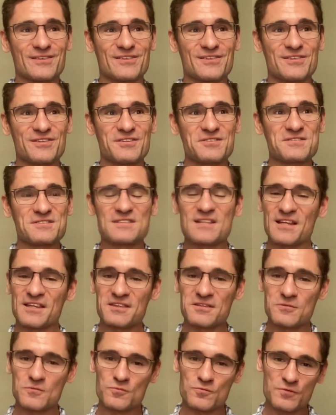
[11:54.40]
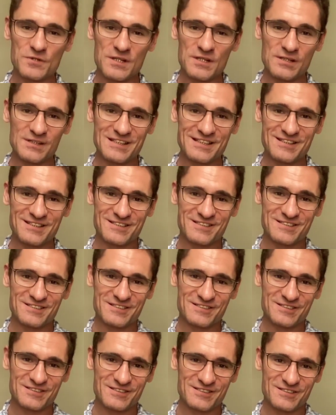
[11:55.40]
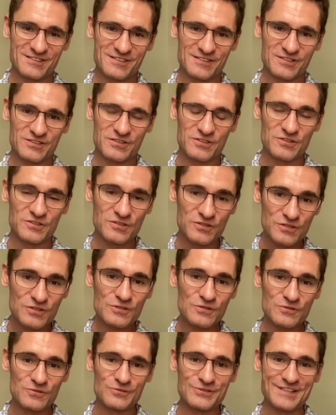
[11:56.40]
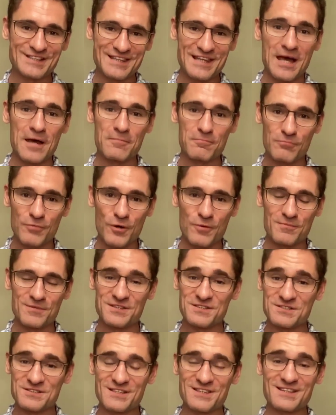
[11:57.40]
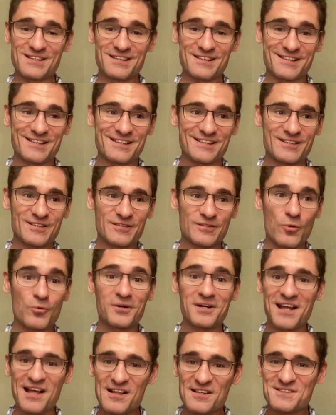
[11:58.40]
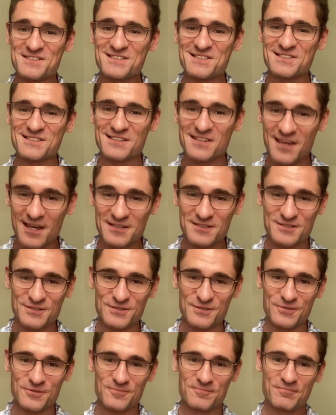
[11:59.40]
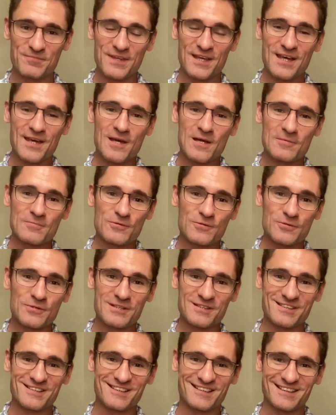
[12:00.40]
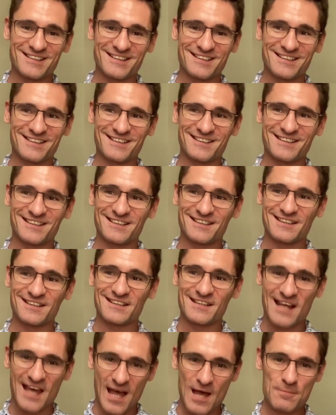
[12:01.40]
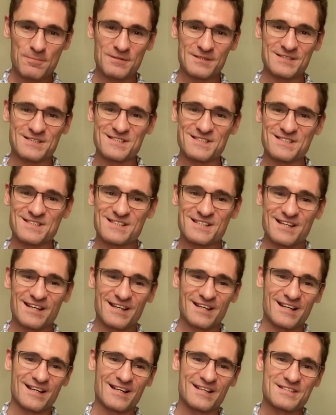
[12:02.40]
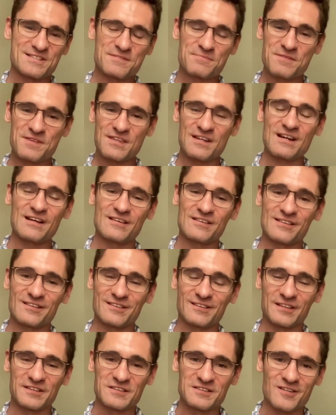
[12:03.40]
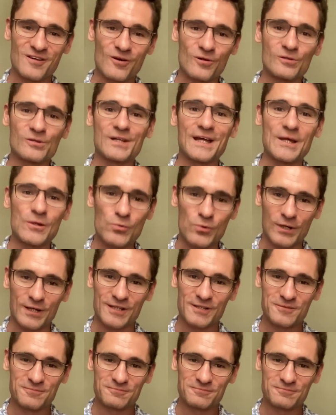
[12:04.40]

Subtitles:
there's nothing really to do in that moment. There's nowhere else to get to. But what can happen is something that I like to call light work.